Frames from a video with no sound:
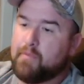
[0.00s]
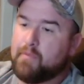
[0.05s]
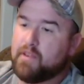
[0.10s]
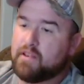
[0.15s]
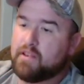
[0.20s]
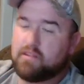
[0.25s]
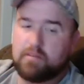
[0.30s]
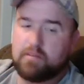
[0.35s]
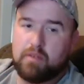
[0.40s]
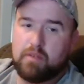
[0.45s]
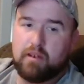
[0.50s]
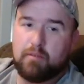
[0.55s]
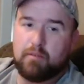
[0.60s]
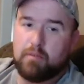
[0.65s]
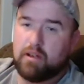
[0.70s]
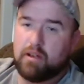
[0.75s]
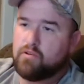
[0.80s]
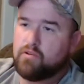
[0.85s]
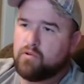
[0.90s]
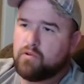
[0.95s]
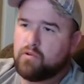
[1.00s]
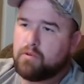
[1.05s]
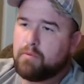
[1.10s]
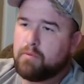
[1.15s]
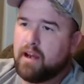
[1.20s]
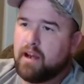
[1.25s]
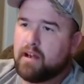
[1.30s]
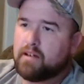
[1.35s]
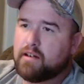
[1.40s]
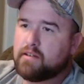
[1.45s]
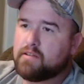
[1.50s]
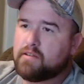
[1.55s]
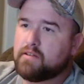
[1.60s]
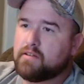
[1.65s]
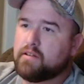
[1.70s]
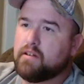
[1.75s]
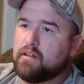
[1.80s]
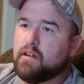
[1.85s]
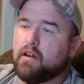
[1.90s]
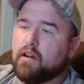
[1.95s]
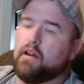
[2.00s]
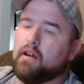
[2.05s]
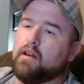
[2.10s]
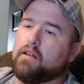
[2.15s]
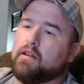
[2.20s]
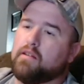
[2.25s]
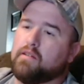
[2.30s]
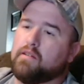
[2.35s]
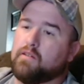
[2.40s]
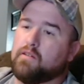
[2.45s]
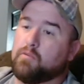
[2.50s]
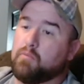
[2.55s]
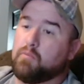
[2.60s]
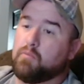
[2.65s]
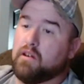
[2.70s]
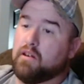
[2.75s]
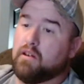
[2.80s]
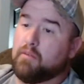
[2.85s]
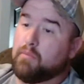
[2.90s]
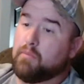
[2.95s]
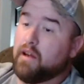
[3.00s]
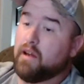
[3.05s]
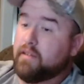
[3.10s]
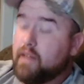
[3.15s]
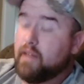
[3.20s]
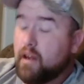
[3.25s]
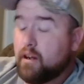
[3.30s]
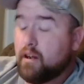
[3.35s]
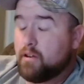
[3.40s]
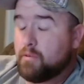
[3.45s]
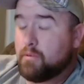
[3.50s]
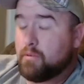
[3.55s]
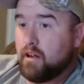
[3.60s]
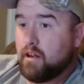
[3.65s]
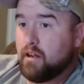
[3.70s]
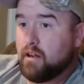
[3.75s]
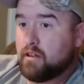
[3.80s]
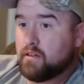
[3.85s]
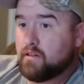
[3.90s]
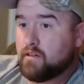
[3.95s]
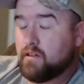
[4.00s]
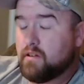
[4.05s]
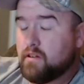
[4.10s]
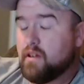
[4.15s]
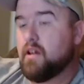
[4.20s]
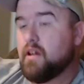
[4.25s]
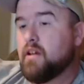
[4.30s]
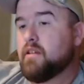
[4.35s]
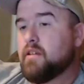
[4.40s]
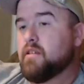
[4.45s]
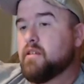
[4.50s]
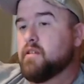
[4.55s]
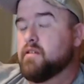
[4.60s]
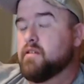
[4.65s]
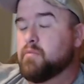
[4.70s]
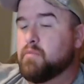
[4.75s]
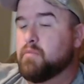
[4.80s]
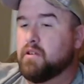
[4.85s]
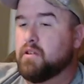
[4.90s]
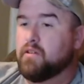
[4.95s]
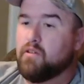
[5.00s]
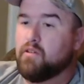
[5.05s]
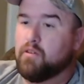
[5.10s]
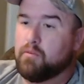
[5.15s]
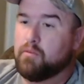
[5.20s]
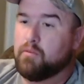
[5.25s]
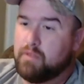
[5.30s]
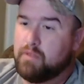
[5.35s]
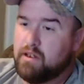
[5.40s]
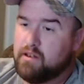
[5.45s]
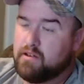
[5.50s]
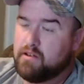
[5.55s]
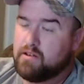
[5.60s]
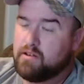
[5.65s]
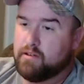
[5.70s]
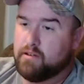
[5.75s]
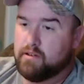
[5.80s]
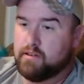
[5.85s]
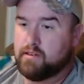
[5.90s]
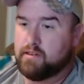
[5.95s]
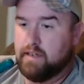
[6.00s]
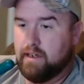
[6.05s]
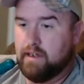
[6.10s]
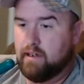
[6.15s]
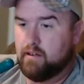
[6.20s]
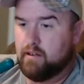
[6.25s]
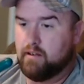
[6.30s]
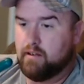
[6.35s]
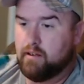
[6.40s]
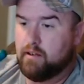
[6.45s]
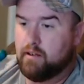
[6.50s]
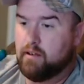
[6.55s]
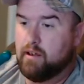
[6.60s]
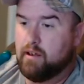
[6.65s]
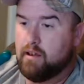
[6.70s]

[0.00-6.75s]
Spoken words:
This has been in my toolbox. This has been in my tackle box. This has been to the beach and the sand.